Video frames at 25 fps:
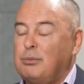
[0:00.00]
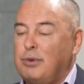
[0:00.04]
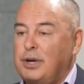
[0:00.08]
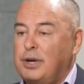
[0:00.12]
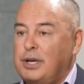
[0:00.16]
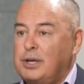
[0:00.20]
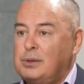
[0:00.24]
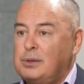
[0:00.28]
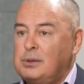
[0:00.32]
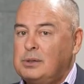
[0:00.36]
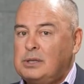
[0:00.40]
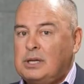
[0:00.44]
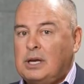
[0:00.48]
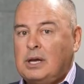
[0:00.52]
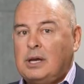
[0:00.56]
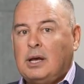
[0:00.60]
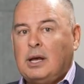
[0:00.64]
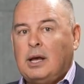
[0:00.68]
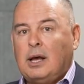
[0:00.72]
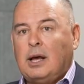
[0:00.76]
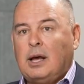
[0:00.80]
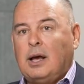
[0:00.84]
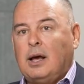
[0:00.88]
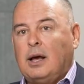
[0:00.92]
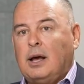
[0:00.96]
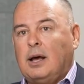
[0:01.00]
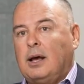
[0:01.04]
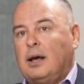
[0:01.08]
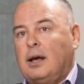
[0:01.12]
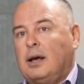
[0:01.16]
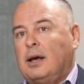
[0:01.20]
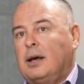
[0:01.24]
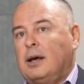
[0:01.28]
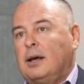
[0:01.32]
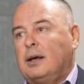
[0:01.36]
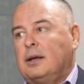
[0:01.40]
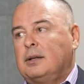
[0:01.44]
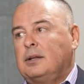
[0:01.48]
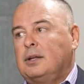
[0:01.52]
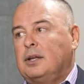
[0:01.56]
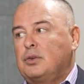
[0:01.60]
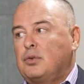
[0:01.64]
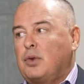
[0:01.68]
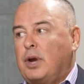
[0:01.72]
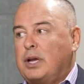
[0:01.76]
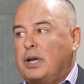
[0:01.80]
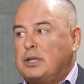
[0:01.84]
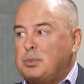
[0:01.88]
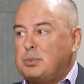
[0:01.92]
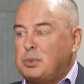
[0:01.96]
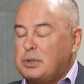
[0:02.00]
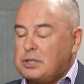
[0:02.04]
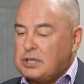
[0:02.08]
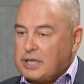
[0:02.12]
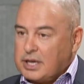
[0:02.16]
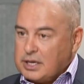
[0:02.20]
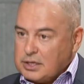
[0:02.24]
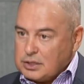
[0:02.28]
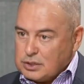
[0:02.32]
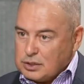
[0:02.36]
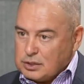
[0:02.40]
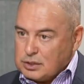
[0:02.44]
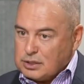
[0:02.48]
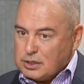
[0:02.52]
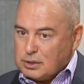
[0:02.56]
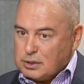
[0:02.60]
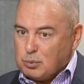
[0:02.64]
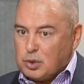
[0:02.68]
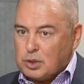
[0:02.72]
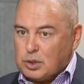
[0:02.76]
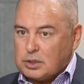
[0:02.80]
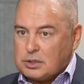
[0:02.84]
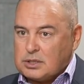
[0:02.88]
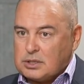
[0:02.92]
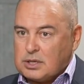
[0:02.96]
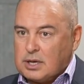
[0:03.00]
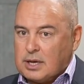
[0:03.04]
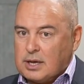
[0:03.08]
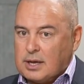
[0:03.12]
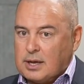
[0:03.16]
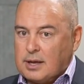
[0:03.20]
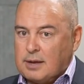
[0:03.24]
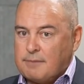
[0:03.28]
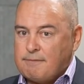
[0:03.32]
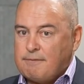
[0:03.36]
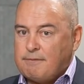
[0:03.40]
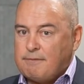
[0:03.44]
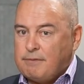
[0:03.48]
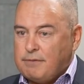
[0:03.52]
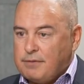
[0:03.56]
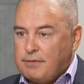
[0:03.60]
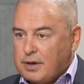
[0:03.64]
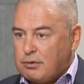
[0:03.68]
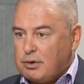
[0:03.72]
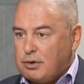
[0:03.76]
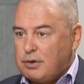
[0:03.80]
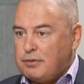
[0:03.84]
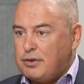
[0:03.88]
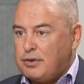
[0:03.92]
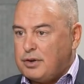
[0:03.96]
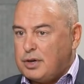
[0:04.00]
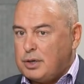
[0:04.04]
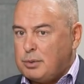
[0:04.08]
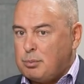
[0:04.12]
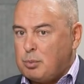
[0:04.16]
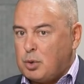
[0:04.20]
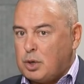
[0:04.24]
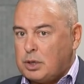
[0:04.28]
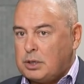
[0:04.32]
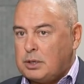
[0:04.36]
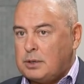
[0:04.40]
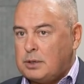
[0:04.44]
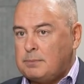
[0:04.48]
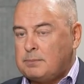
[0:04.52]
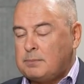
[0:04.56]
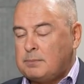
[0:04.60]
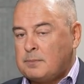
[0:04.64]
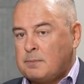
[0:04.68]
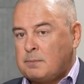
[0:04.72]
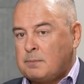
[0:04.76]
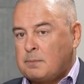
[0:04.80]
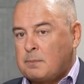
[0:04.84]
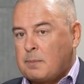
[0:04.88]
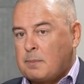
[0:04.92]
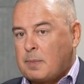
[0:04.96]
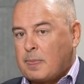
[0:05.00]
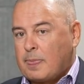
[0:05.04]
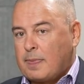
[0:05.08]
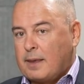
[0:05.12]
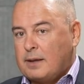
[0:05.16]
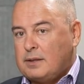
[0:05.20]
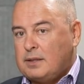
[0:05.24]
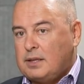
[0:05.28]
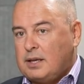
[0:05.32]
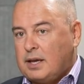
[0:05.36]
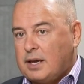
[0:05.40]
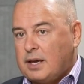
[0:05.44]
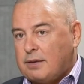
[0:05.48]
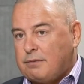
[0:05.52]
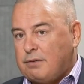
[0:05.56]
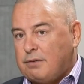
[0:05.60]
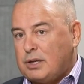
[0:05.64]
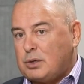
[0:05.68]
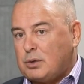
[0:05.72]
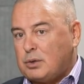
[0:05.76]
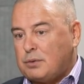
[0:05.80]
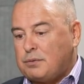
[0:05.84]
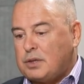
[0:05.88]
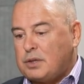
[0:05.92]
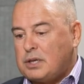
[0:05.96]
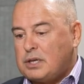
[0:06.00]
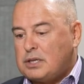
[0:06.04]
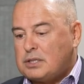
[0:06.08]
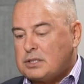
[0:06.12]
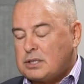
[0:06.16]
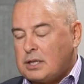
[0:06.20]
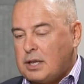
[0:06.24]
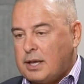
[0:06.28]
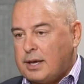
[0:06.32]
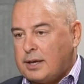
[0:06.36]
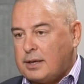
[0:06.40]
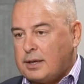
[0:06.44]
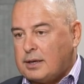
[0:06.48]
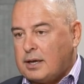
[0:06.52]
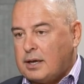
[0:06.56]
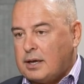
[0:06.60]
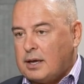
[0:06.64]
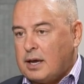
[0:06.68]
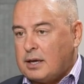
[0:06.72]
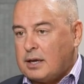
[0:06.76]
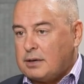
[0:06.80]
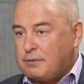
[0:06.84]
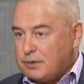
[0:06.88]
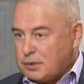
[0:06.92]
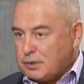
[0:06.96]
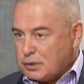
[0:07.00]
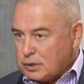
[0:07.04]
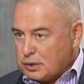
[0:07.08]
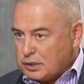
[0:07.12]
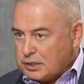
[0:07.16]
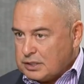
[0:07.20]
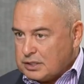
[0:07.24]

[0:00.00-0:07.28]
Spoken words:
rail. The transportation networks are very, very modern. The advent of things like artificial